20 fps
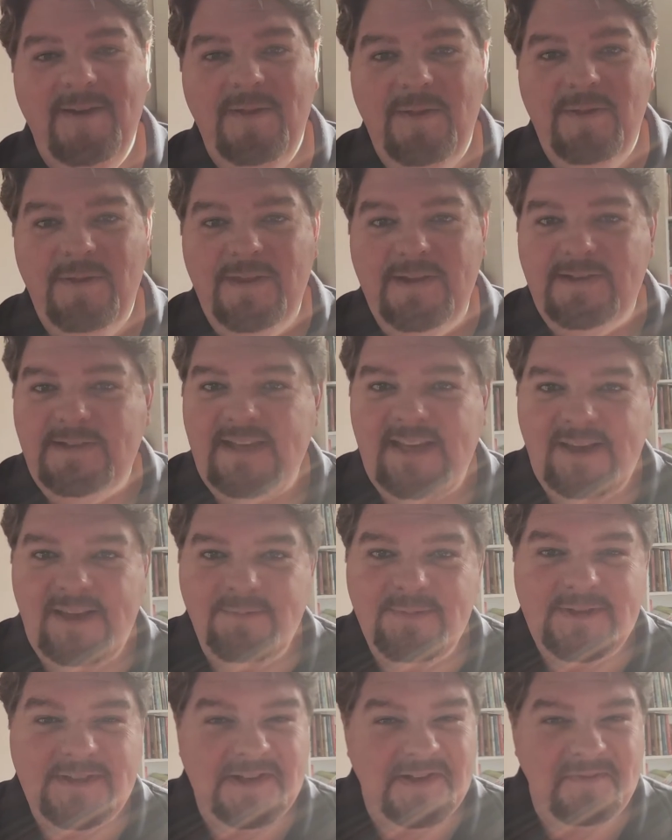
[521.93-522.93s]
the team
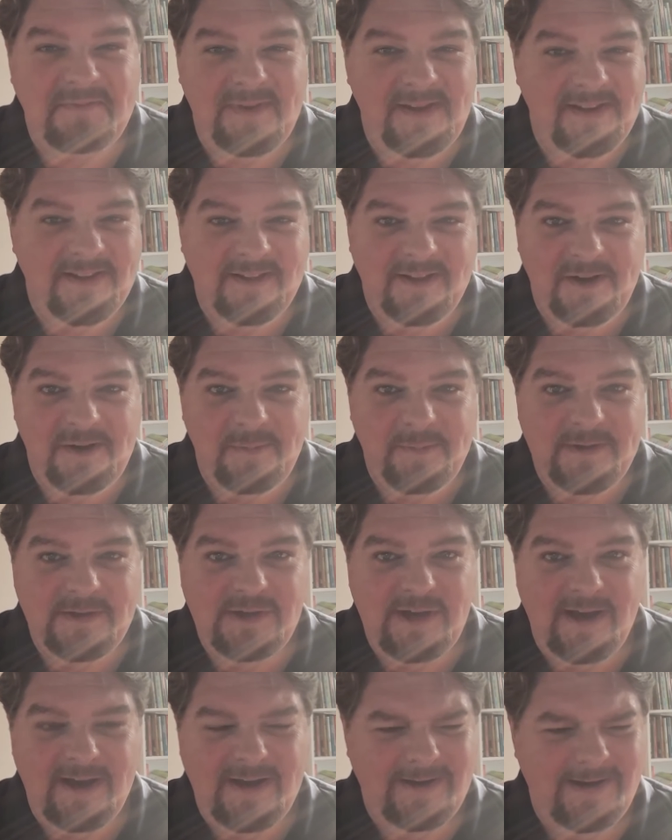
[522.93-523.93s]
sent me a Letterman
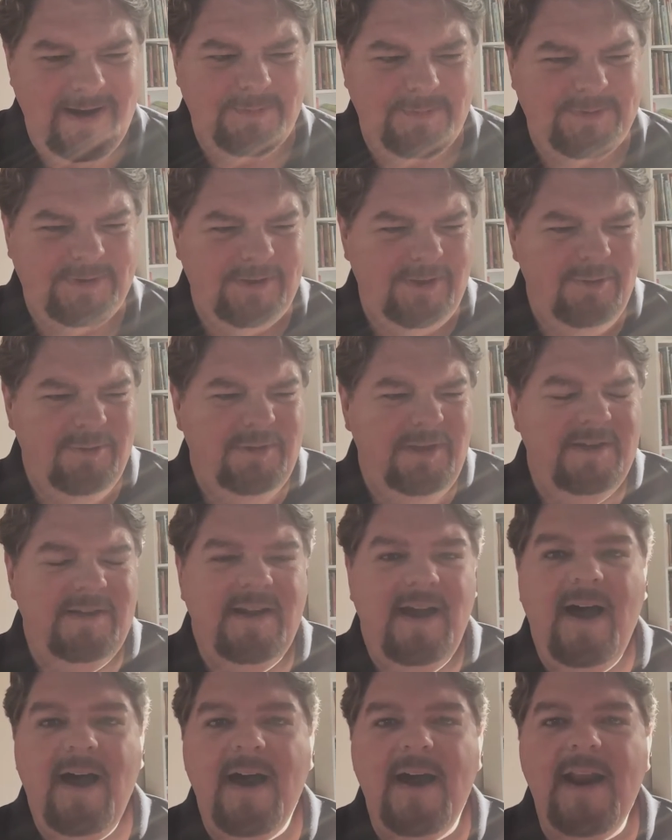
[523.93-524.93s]
jacket? Absolutely
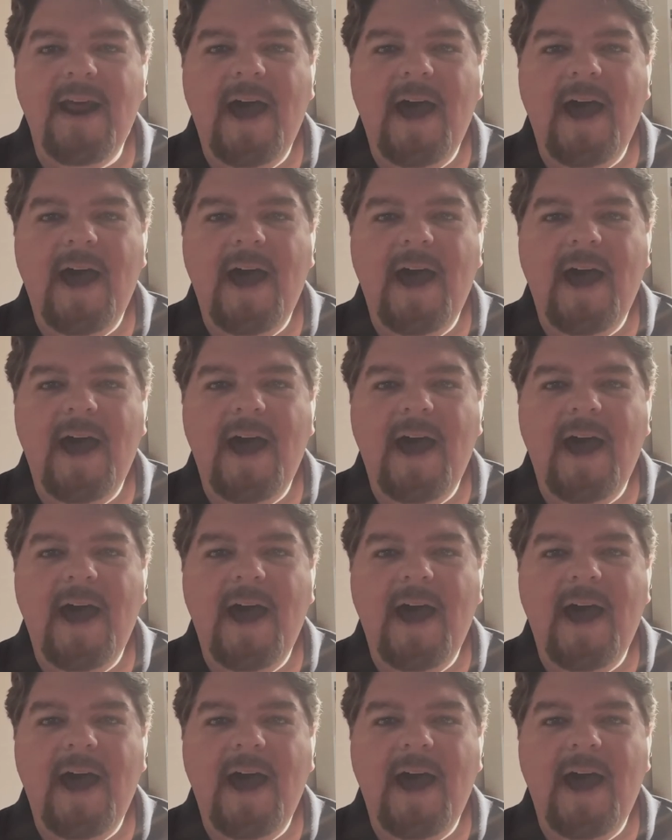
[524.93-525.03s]
not.